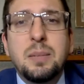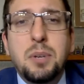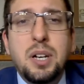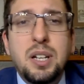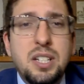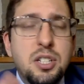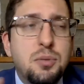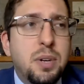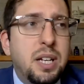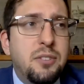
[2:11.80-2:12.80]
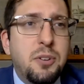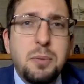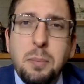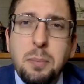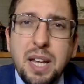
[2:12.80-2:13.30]
But straight
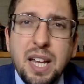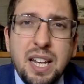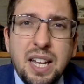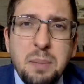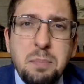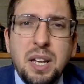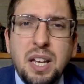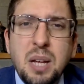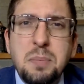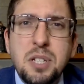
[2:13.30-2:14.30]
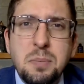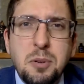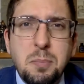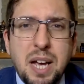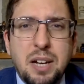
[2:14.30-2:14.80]
from the beginning, I'm picking up some
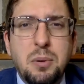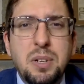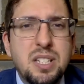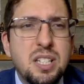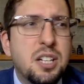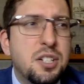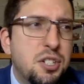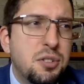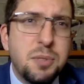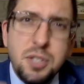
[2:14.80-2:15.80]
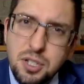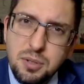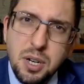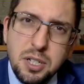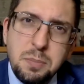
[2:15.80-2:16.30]
tobacco. It's not super
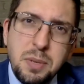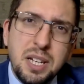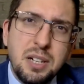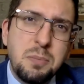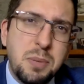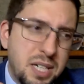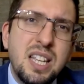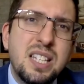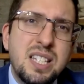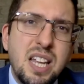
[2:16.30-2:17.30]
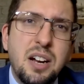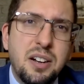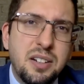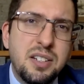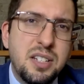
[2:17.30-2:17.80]
strong tobacco, but it's there.
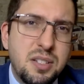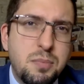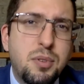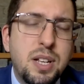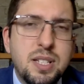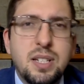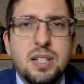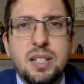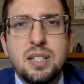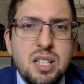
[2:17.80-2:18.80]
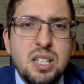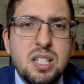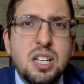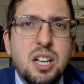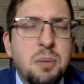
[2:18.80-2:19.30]
It's present. It's the
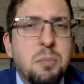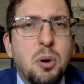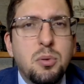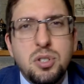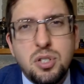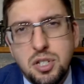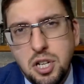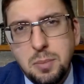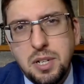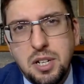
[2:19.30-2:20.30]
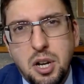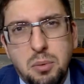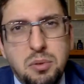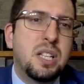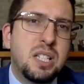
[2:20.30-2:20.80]
second most dominant
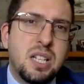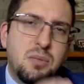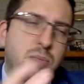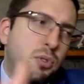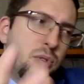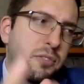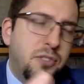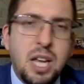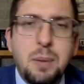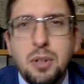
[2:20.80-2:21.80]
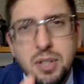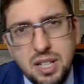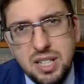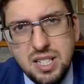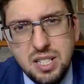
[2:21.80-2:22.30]
note. It's more of the apple than
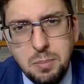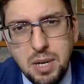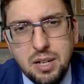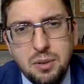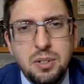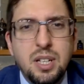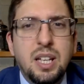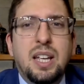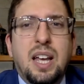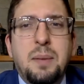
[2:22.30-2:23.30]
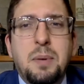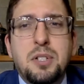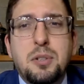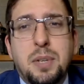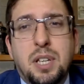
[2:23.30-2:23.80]
it's tobacco. I'm
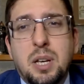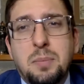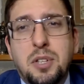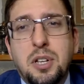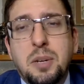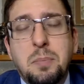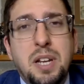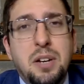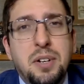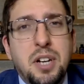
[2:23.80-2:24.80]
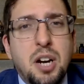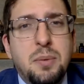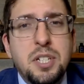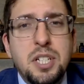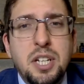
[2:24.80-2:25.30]
also picking up the Mandarin
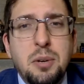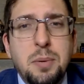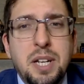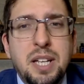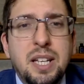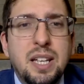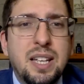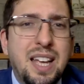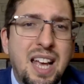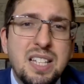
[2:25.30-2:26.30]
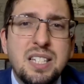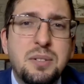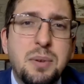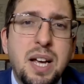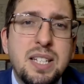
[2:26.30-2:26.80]
Orange in the opening. As it
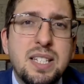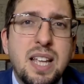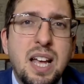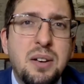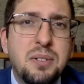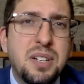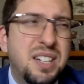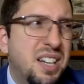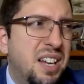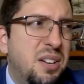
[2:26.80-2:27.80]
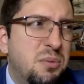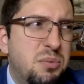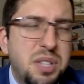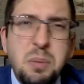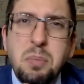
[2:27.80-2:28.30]
dries down, I don't
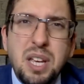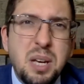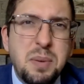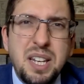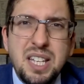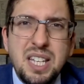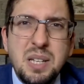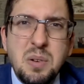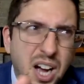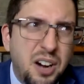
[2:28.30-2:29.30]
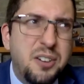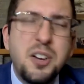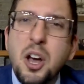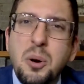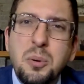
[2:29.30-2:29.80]
really pick up any heart
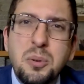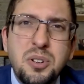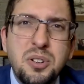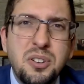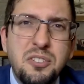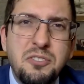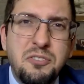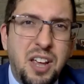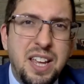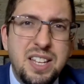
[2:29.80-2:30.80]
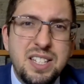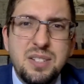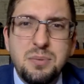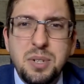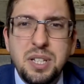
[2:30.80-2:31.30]
note
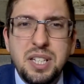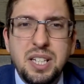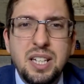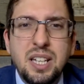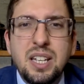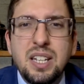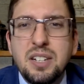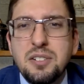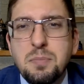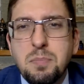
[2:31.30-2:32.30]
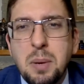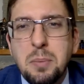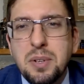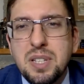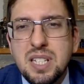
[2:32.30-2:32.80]
phase, really. There's
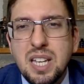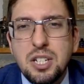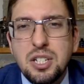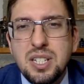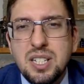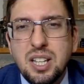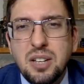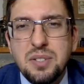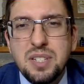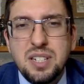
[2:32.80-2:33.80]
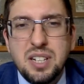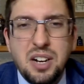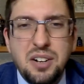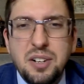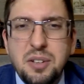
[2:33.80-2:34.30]
pepper and sage disclosed in the
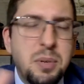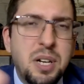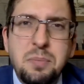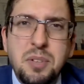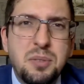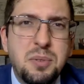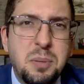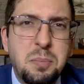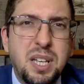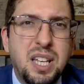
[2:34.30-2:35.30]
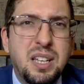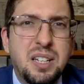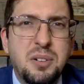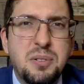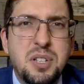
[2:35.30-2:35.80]
heart note, but I'm not really picking
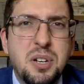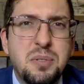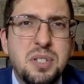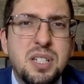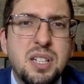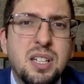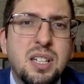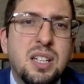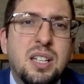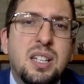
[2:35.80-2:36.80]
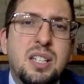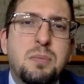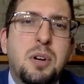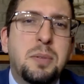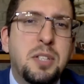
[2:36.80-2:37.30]
those notes. It's
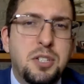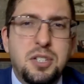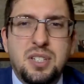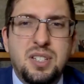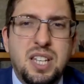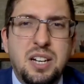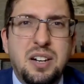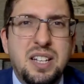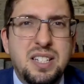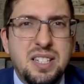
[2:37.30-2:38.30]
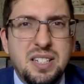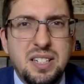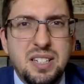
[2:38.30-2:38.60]
probably just there as